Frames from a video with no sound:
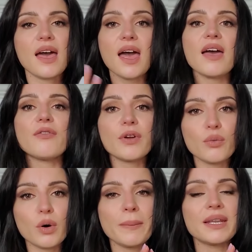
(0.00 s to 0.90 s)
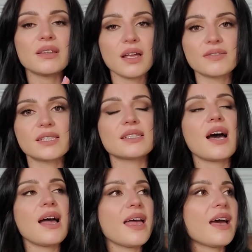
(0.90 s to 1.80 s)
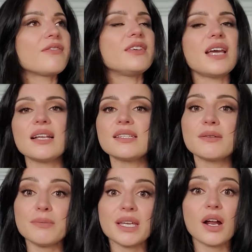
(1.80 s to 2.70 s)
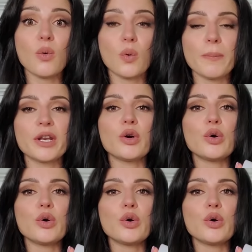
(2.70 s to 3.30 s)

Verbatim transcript: Every woman loves this. I have yet to meet a woman